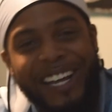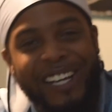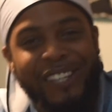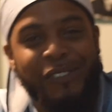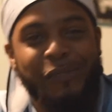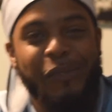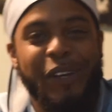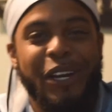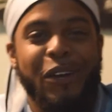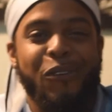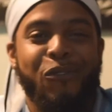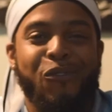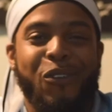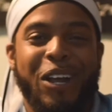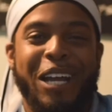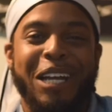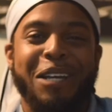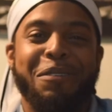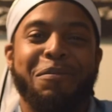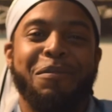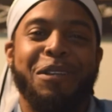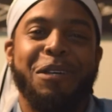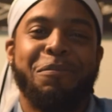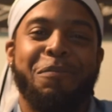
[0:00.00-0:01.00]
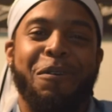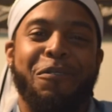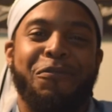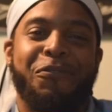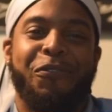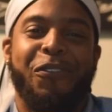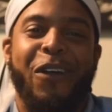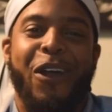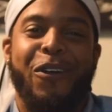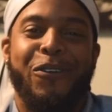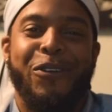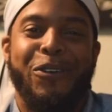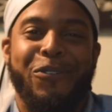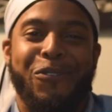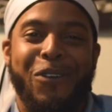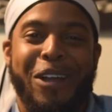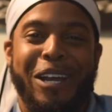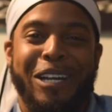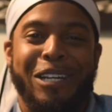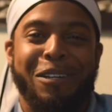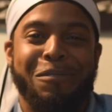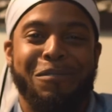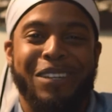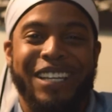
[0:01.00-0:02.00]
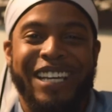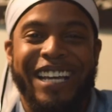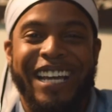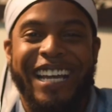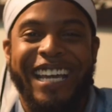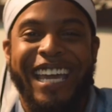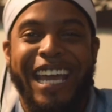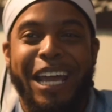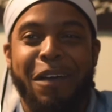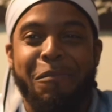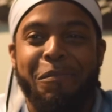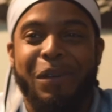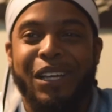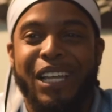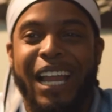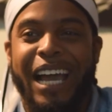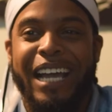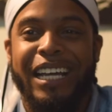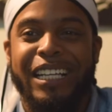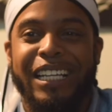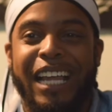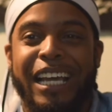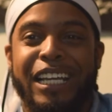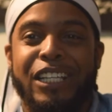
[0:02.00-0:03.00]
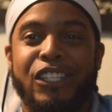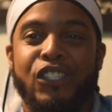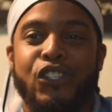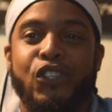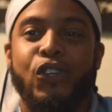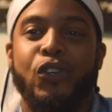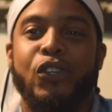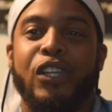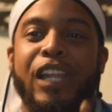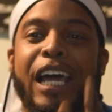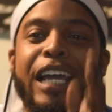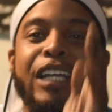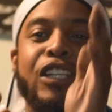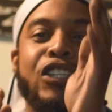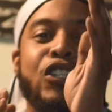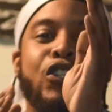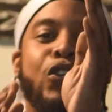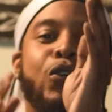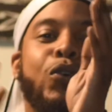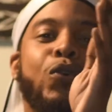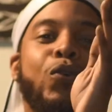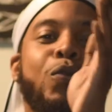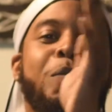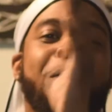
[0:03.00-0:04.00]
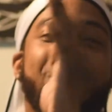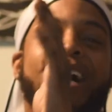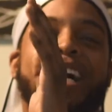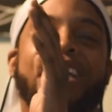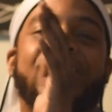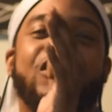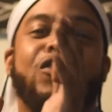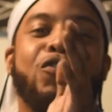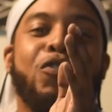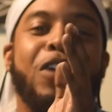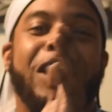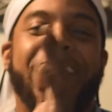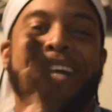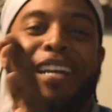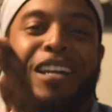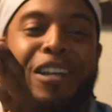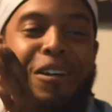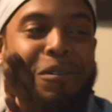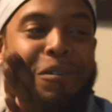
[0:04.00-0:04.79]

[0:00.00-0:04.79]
with it randomly, but very random. It can't be like too much random.